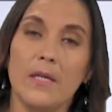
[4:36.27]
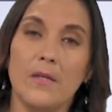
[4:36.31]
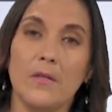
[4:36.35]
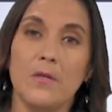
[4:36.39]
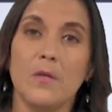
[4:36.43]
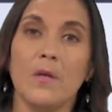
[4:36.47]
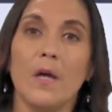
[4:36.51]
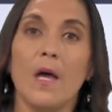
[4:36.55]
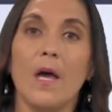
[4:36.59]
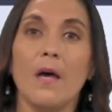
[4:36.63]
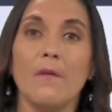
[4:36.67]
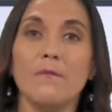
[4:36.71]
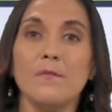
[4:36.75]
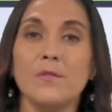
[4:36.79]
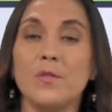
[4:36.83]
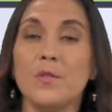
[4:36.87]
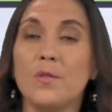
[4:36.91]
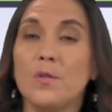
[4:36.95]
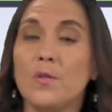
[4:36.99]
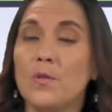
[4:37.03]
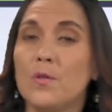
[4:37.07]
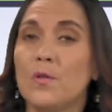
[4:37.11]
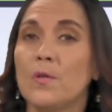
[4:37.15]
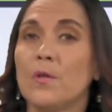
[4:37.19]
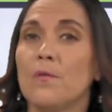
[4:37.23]
You have to
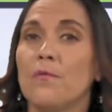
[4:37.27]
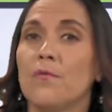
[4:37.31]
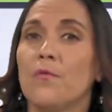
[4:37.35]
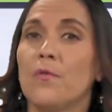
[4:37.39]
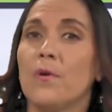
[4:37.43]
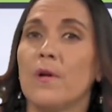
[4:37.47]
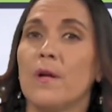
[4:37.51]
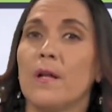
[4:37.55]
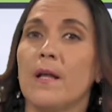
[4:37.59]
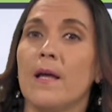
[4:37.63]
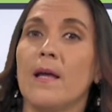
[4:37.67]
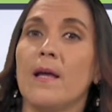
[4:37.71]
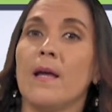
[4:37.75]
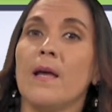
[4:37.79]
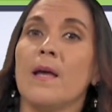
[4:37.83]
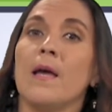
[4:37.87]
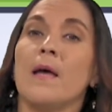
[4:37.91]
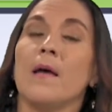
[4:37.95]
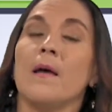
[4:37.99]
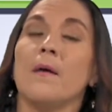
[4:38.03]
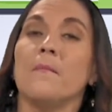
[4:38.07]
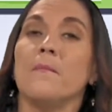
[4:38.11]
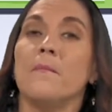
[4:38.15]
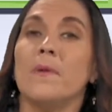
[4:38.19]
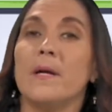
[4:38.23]
look for a
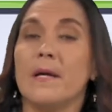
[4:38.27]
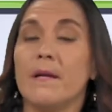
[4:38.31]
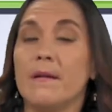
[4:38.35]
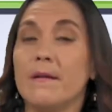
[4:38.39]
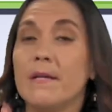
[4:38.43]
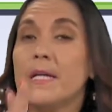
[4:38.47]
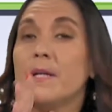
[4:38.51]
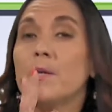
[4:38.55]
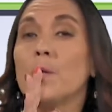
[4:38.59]
very